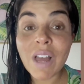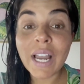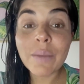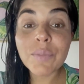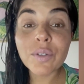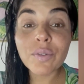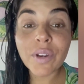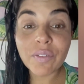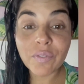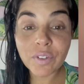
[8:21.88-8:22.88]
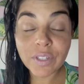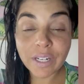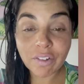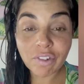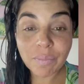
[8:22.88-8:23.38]
I am so grateful that
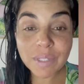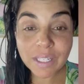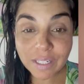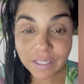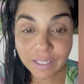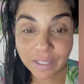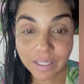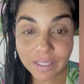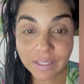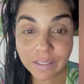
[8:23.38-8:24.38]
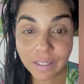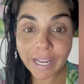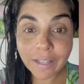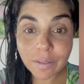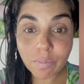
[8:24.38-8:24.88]
I jumped in and did this. I
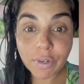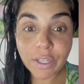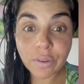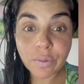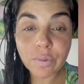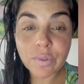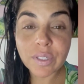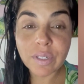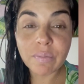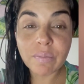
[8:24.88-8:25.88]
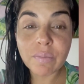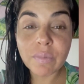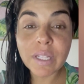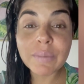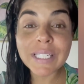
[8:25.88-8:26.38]
had to break through some
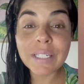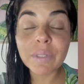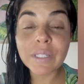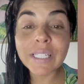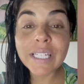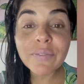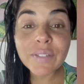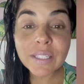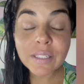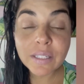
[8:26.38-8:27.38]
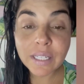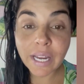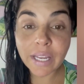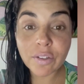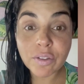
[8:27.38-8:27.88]
limiting beliefs
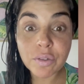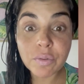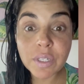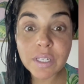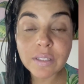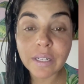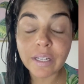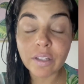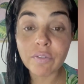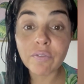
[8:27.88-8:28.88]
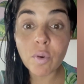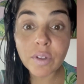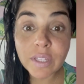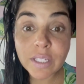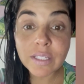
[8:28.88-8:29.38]
that I can do this, that I can
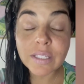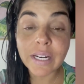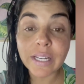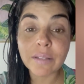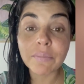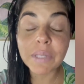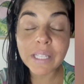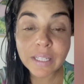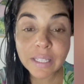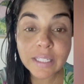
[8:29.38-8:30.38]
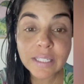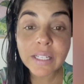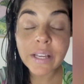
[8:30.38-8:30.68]
afford this, that I can be in this.